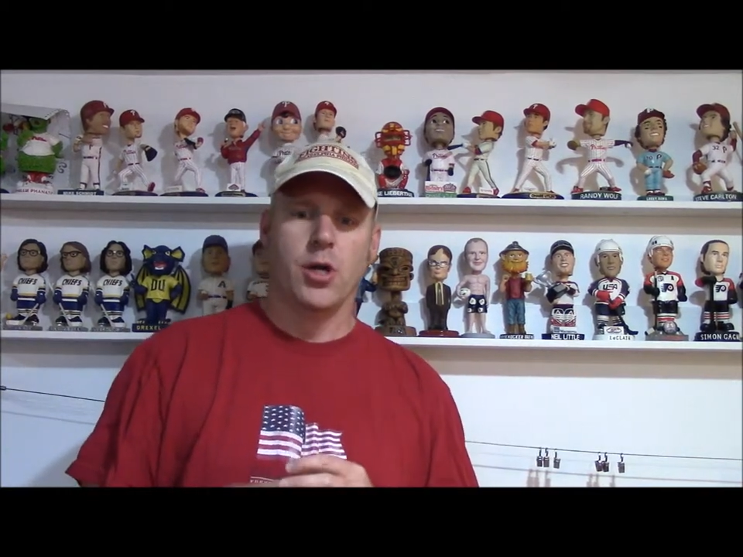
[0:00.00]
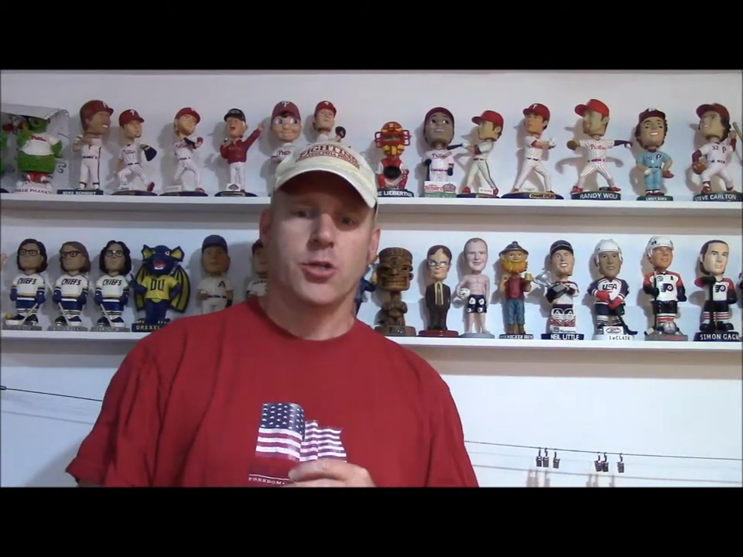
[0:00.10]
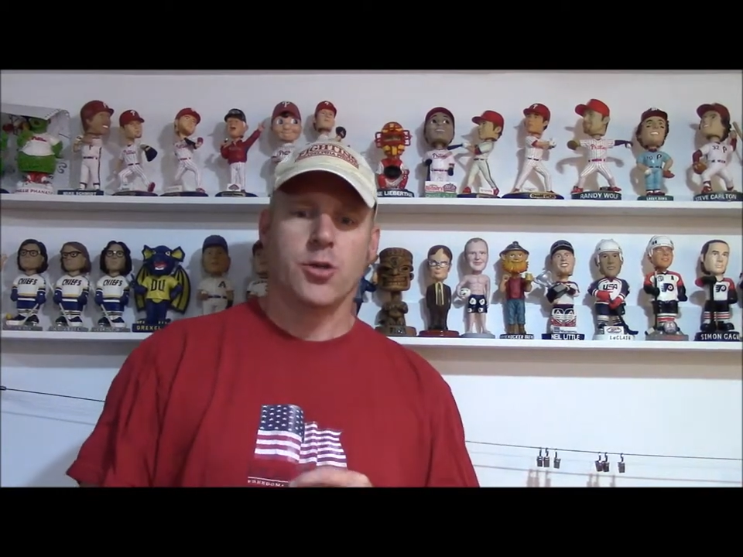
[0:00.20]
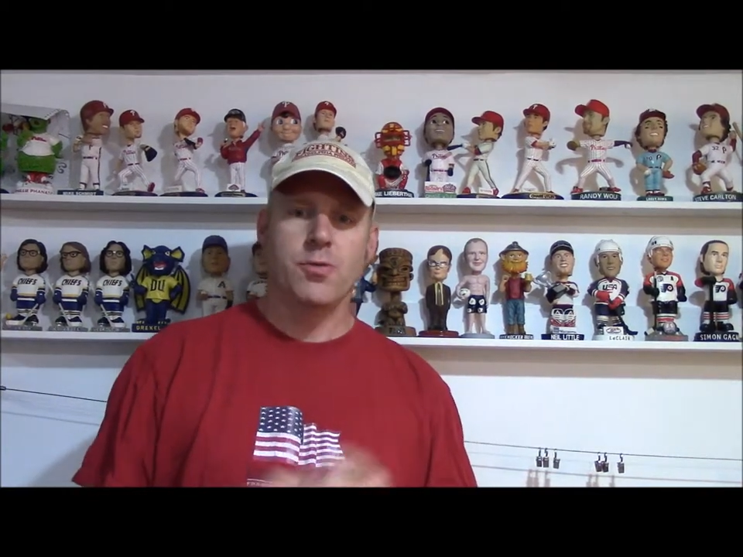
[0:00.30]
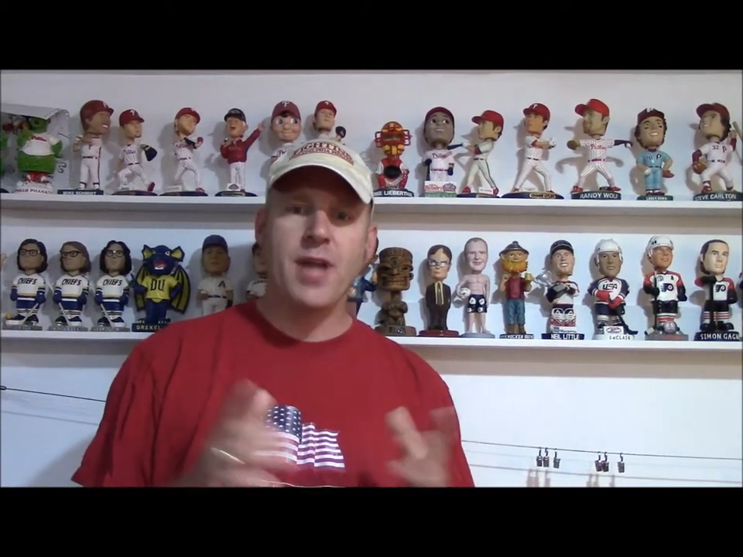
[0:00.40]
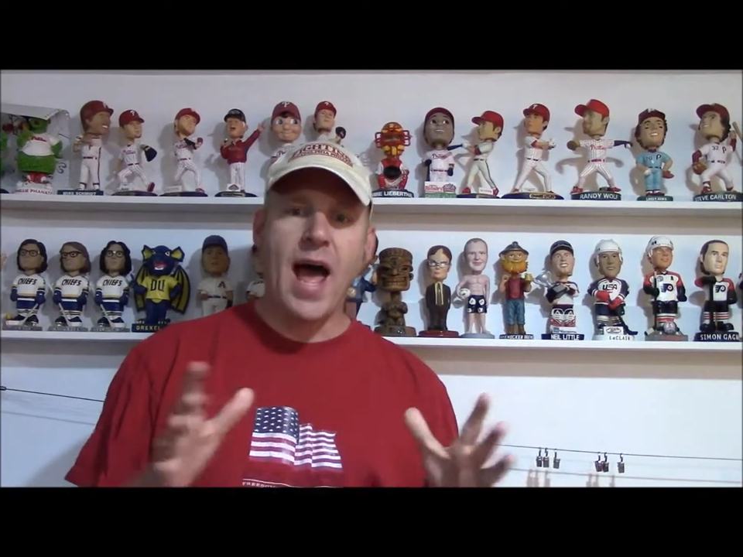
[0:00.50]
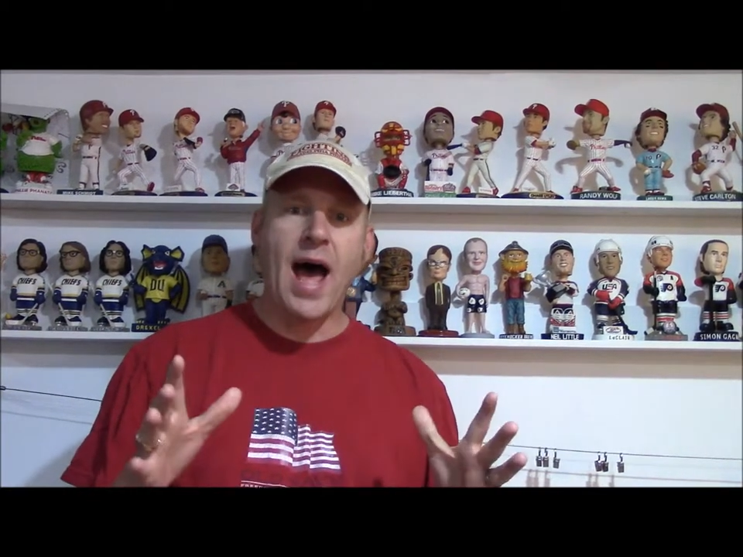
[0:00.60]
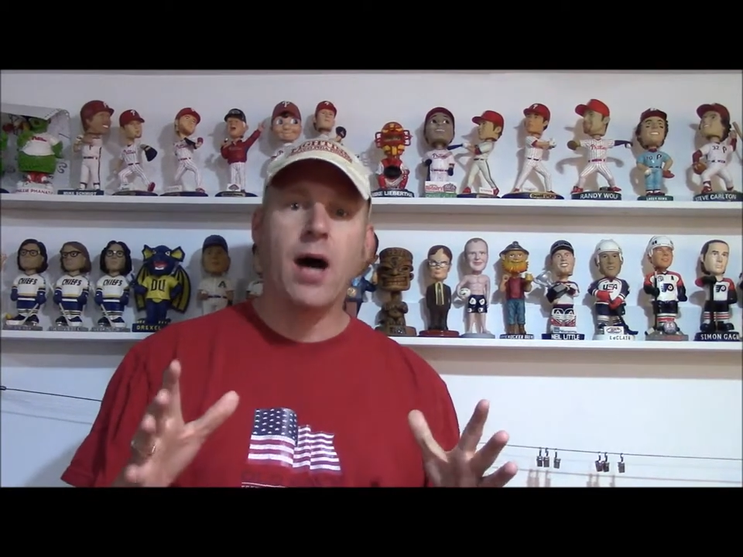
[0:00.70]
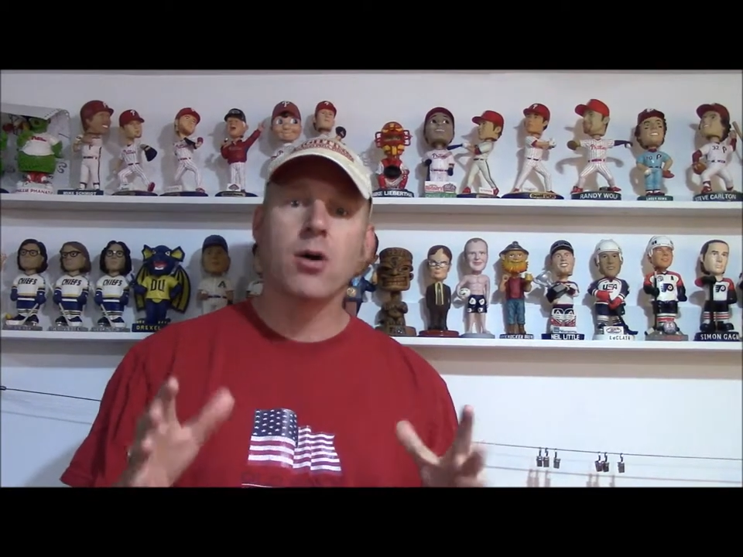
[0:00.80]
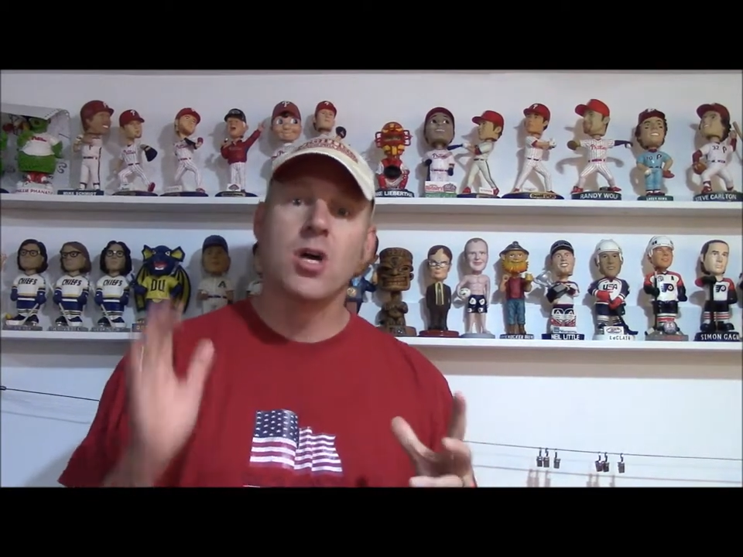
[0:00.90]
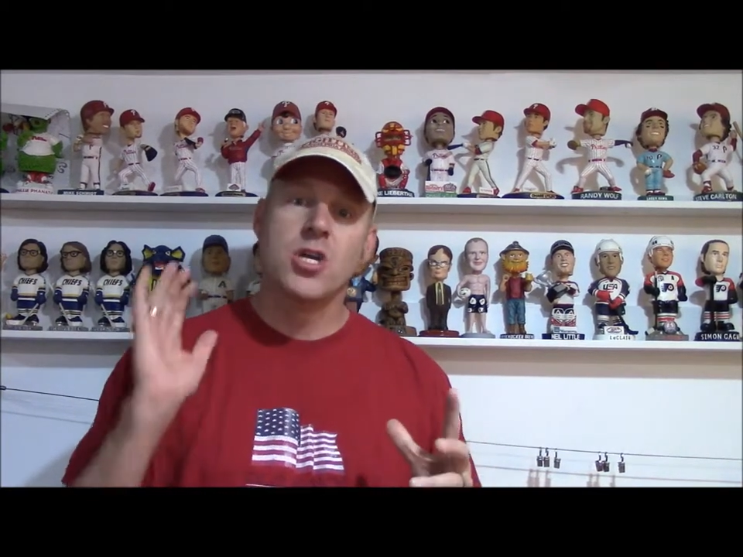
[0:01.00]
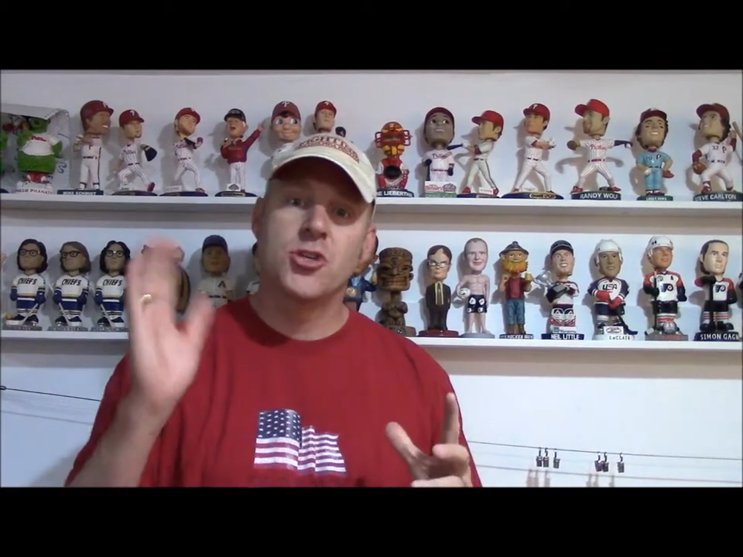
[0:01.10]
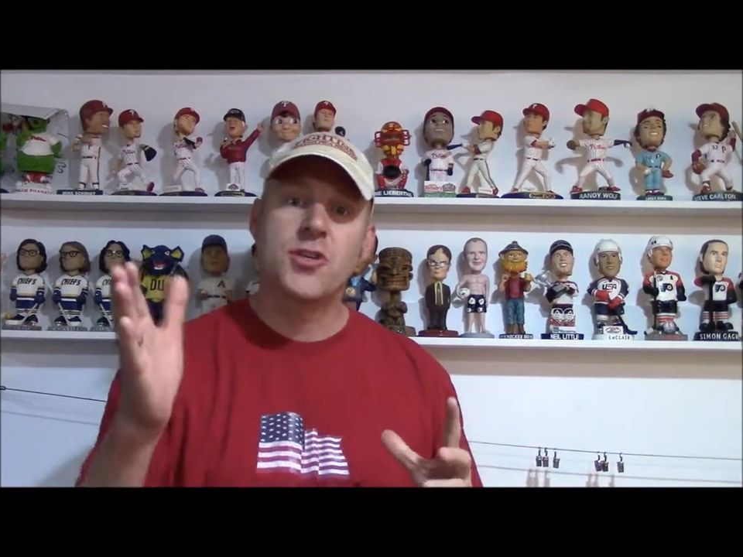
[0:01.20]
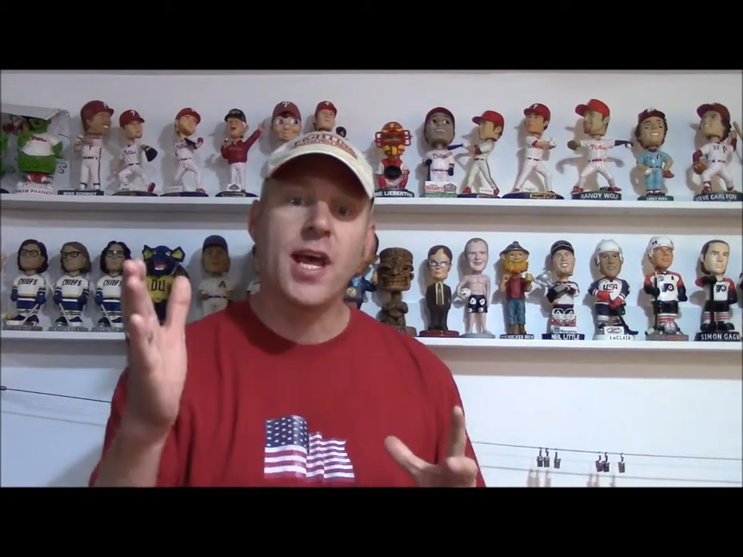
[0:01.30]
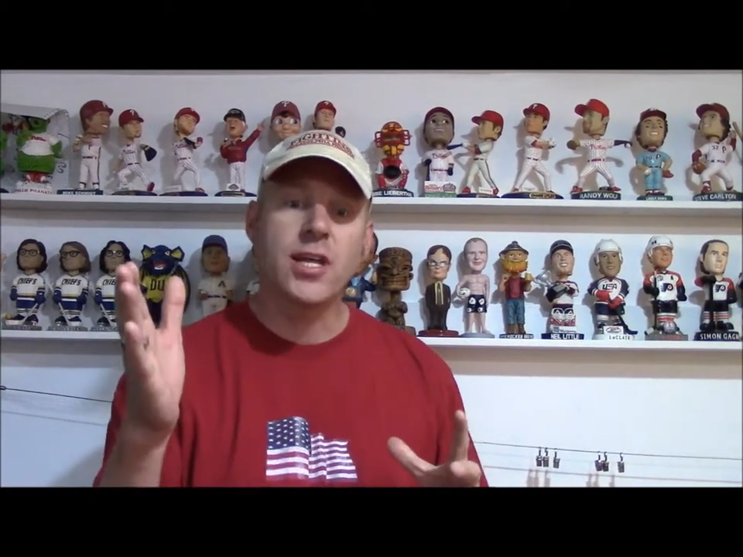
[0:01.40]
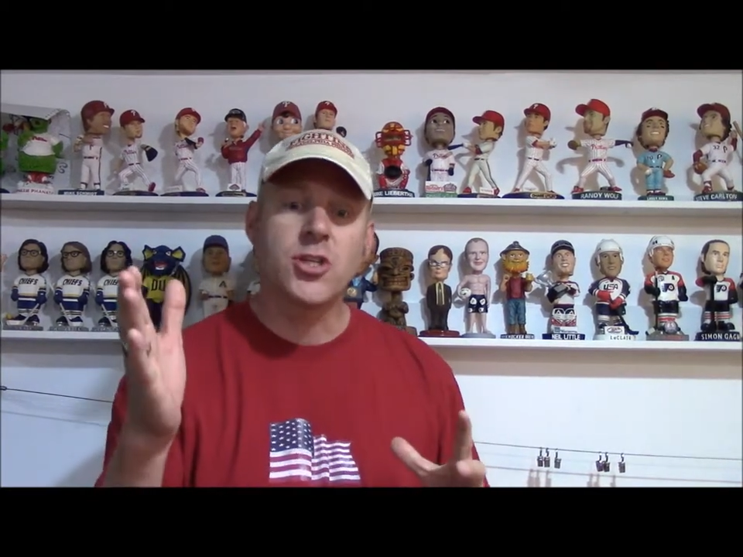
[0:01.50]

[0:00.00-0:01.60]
So now, stay